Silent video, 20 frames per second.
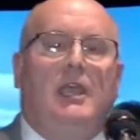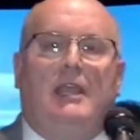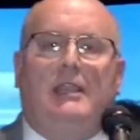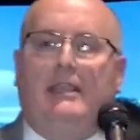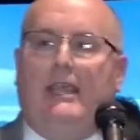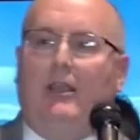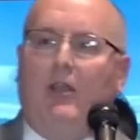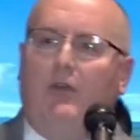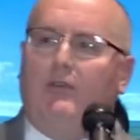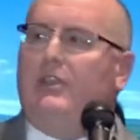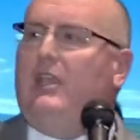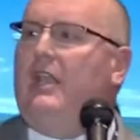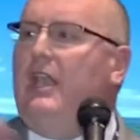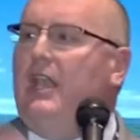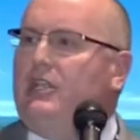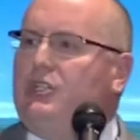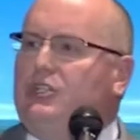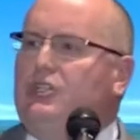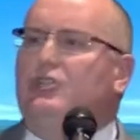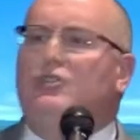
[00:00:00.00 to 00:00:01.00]
Then over the
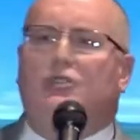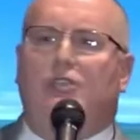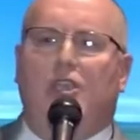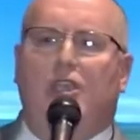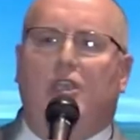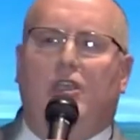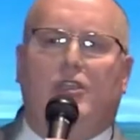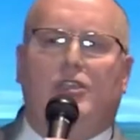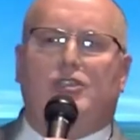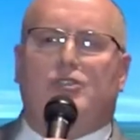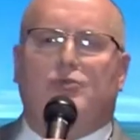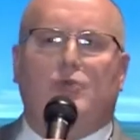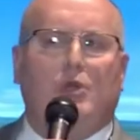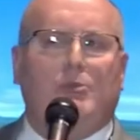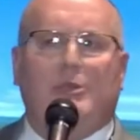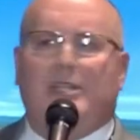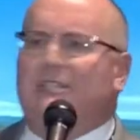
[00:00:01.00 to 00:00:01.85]
next 2 years, we'll be